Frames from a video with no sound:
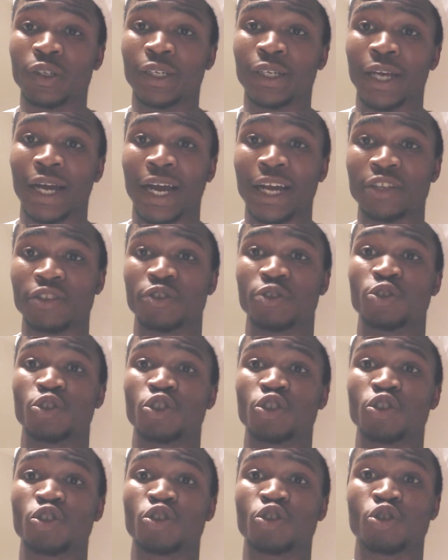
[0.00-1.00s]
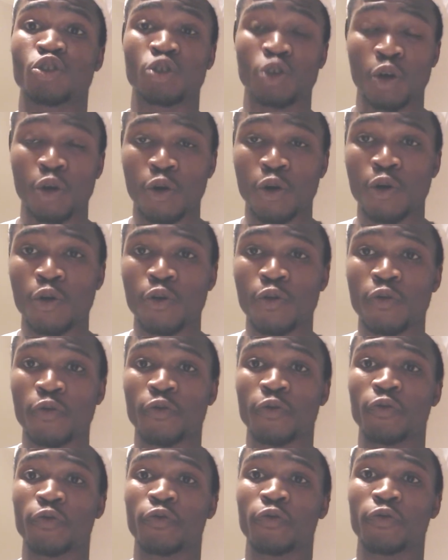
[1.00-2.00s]
guys are so
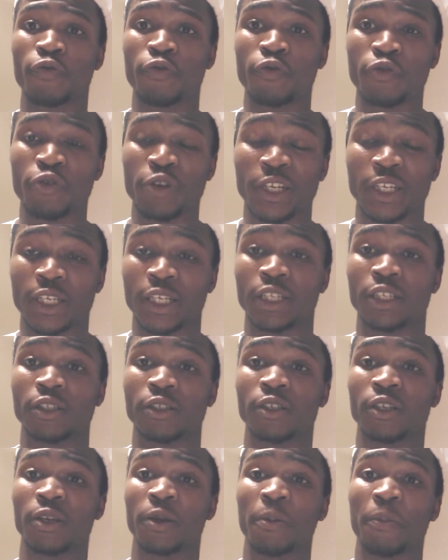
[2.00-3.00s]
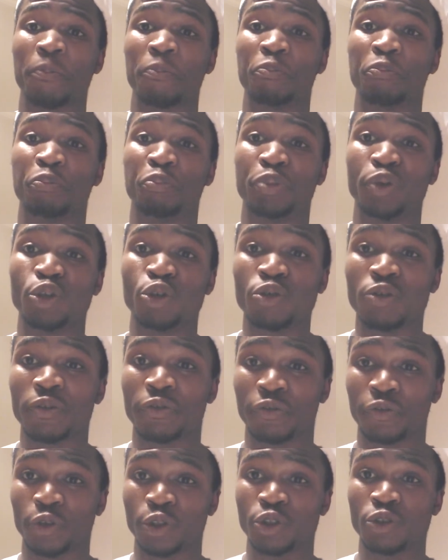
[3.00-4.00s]
freaking
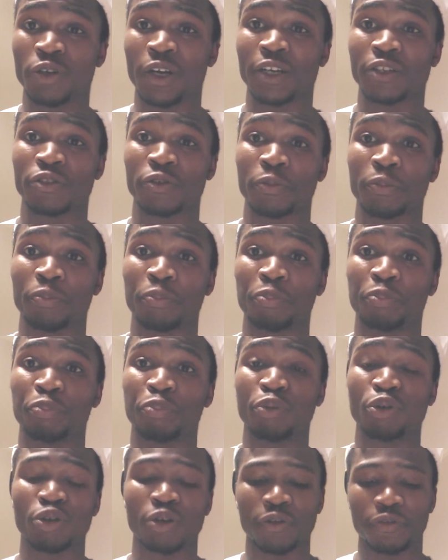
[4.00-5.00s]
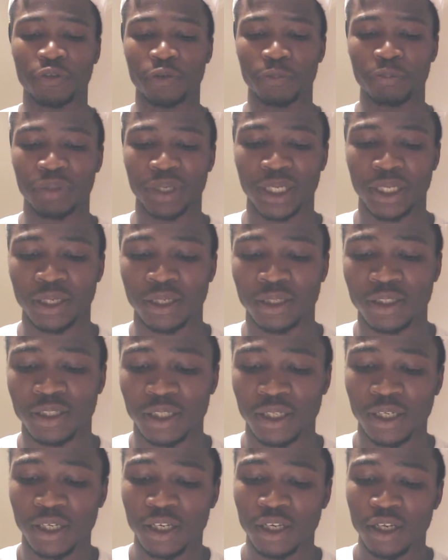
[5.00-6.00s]
beautiful. You guys are beautiful
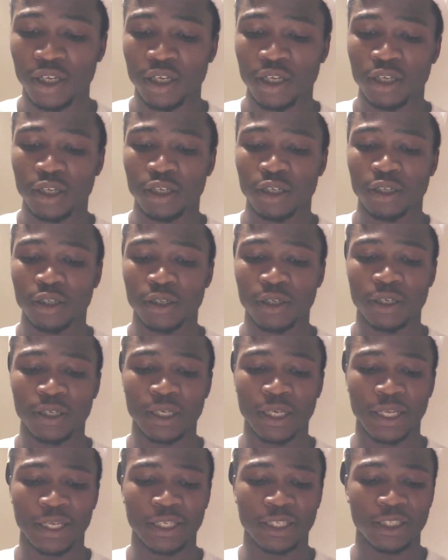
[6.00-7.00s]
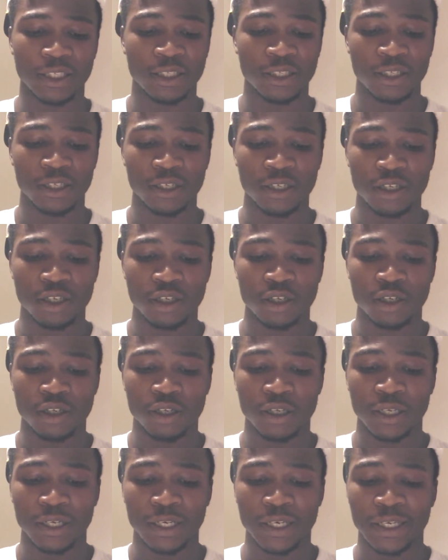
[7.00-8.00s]
beings. Like,
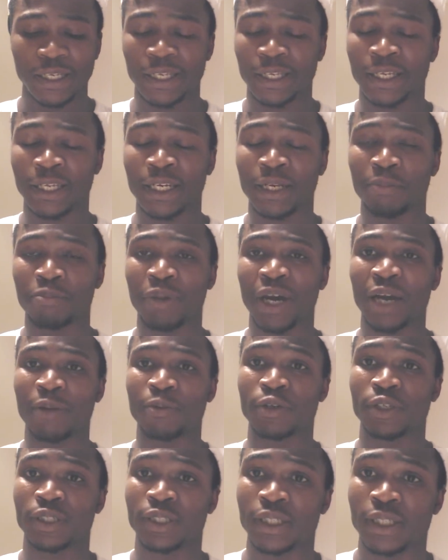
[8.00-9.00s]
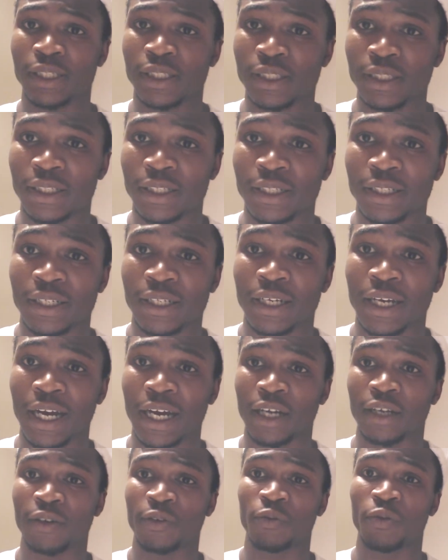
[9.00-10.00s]
in the Bible it says,
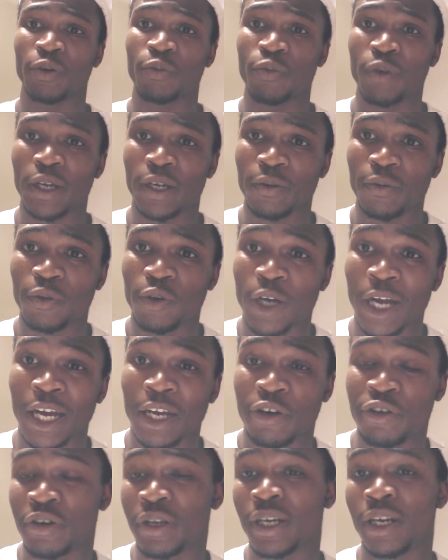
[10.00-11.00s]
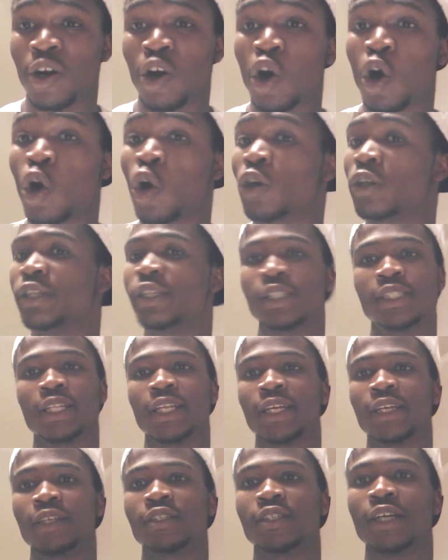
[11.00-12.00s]
when God created all these
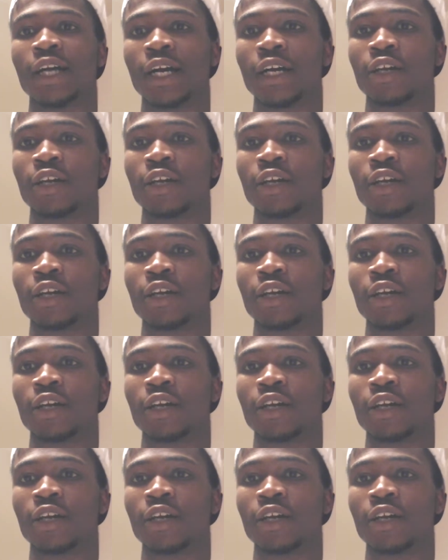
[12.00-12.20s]
things,